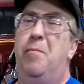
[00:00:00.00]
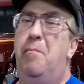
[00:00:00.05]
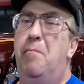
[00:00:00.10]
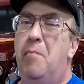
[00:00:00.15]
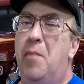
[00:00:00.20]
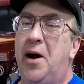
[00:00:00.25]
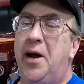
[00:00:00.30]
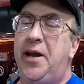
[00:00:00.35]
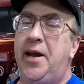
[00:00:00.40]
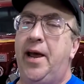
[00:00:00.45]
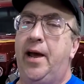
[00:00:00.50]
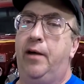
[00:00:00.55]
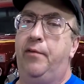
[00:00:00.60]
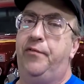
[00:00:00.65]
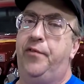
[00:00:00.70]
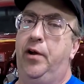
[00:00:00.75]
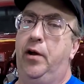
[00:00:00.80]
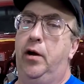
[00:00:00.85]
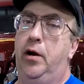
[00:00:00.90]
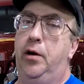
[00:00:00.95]
Might have
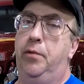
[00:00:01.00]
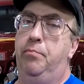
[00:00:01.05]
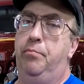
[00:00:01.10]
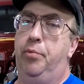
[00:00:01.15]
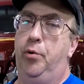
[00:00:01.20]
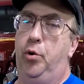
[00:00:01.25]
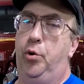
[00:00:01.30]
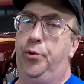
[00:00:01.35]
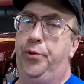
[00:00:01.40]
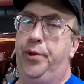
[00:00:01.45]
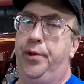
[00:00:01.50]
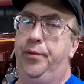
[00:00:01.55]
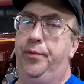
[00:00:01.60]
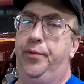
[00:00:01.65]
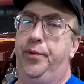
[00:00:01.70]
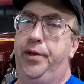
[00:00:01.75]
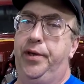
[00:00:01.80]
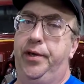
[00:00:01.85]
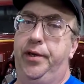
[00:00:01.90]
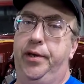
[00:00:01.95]
to unbolt
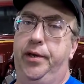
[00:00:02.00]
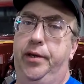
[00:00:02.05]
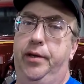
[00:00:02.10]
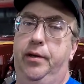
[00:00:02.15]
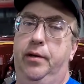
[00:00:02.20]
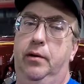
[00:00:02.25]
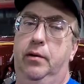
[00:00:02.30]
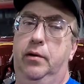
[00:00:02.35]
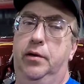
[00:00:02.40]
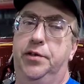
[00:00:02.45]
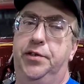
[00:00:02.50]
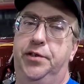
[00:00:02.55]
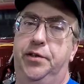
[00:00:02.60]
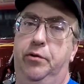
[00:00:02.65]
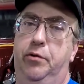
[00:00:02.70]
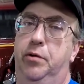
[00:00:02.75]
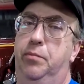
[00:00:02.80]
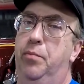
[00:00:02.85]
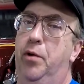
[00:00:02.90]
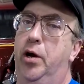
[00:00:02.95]
the
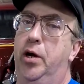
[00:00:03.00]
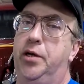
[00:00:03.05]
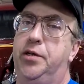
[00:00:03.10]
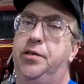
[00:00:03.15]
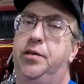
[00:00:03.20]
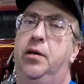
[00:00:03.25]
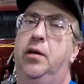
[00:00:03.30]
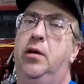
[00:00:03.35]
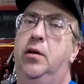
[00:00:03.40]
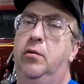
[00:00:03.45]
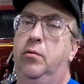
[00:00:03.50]
steering box.